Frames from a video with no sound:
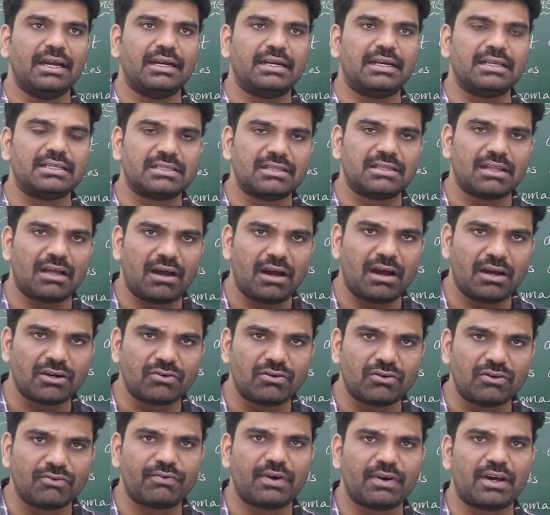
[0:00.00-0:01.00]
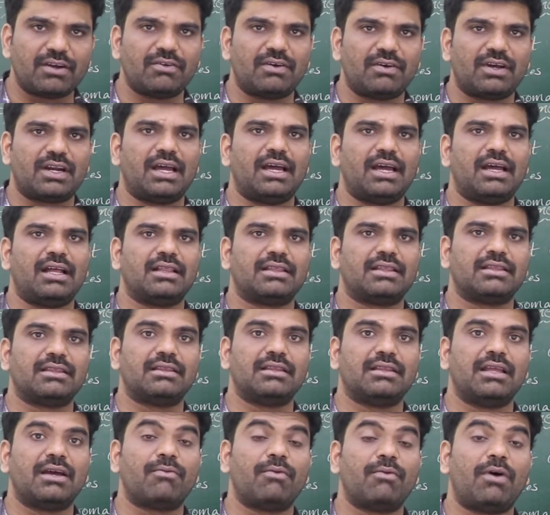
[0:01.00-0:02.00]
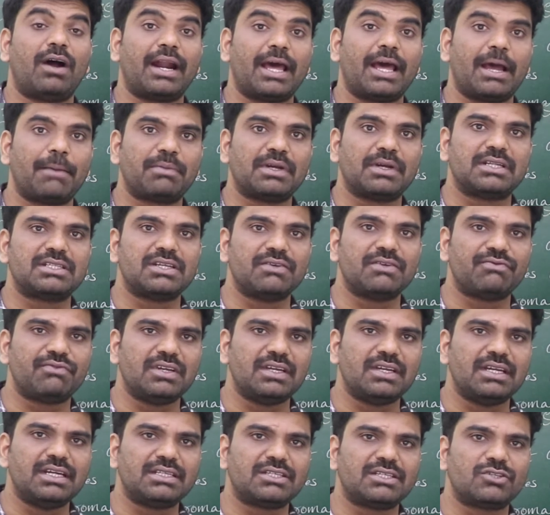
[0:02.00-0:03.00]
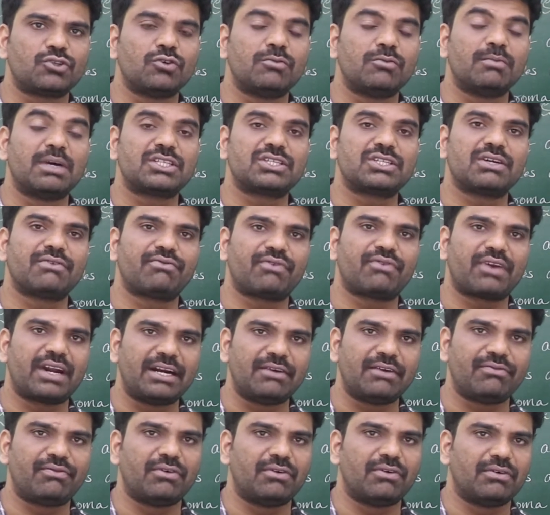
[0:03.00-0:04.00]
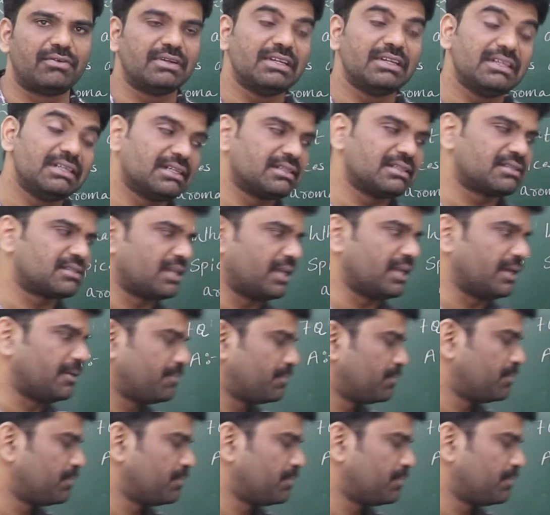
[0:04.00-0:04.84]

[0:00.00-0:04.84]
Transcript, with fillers: it is not good for your health then what happens if you eat too much of fried food You see